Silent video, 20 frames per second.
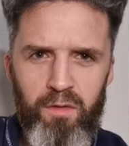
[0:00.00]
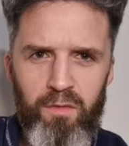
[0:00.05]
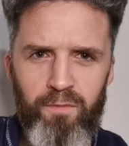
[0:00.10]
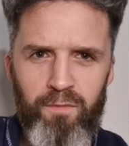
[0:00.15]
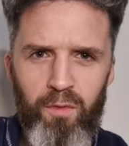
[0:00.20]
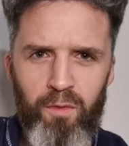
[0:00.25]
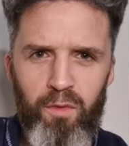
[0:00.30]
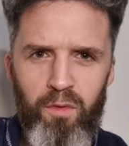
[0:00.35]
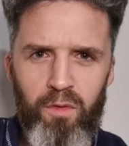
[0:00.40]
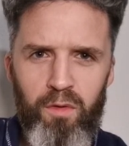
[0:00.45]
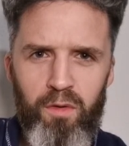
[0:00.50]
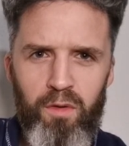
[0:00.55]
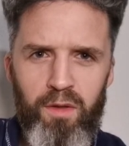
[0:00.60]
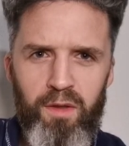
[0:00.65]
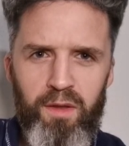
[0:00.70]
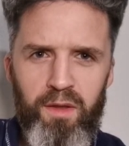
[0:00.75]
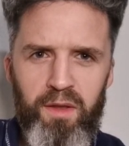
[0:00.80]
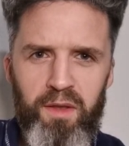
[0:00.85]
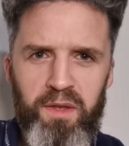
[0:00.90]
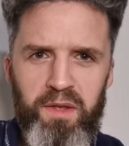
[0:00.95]

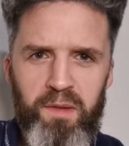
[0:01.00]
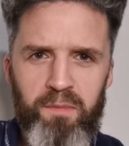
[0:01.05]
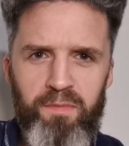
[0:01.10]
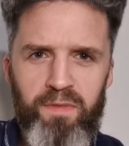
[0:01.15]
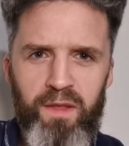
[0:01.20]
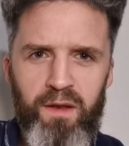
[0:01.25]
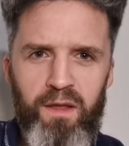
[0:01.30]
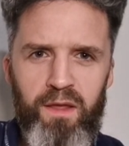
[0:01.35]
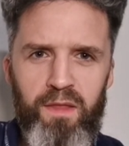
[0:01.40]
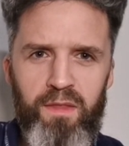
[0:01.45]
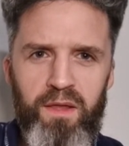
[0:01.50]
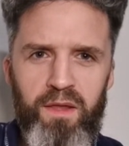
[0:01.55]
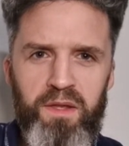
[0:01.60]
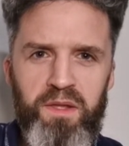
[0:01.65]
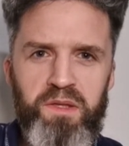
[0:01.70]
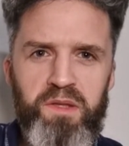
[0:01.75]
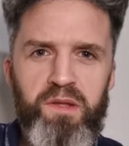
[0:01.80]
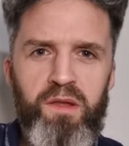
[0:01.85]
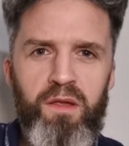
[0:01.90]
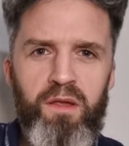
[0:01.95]
for something like
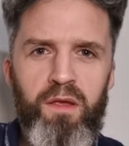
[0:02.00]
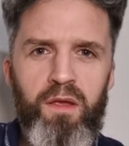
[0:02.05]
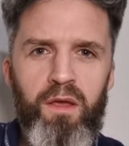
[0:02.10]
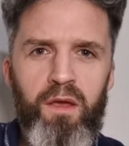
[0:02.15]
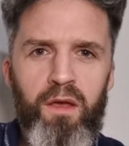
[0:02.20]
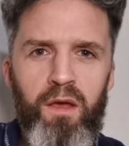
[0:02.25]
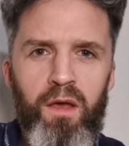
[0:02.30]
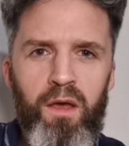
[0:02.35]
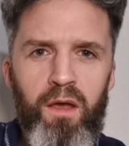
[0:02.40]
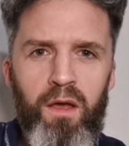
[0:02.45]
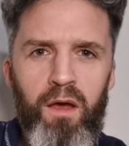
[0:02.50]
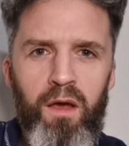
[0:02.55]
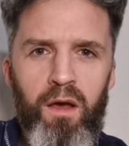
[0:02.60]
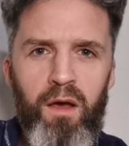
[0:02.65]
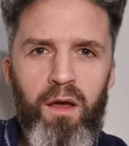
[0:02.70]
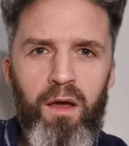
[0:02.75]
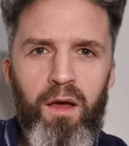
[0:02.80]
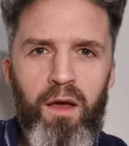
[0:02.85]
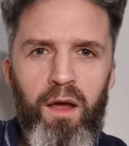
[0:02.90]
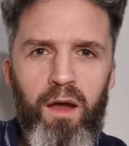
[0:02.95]
this?
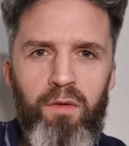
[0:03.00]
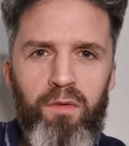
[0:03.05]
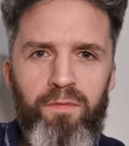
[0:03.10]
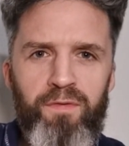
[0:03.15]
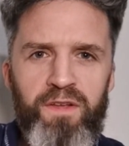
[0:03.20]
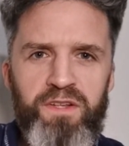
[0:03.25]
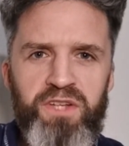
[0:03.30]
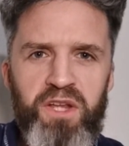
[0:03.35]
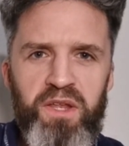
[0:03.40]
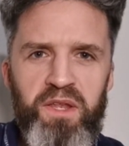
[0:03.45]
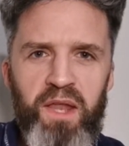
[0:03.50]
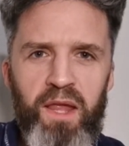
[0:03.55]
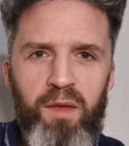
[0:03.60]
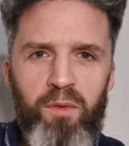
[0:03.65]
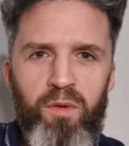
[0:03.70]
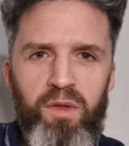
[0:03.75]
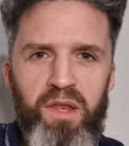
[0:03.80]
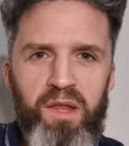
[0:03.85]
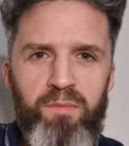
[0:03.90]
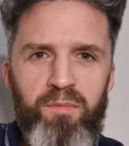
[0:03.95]
Aaron Fisher
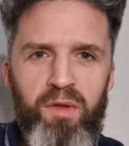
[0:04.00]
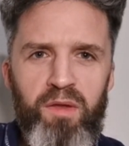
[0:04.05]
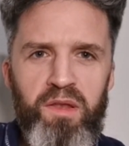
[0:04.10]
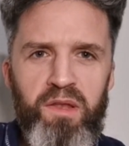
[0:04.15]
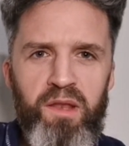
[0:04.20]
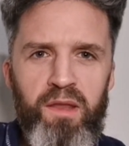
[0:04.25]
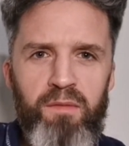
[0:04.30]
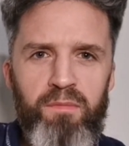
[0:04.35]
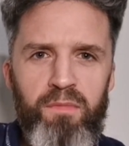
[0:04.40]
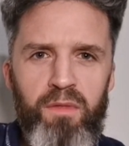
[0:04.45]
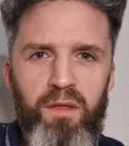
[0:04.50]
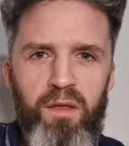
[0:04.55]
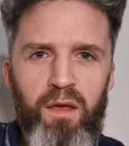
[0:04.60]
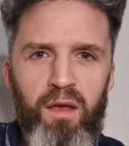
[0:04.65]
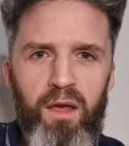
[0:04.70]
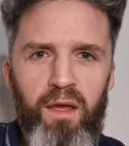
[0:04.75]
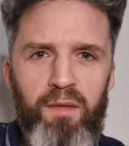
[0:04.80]
saying, was he Muslim?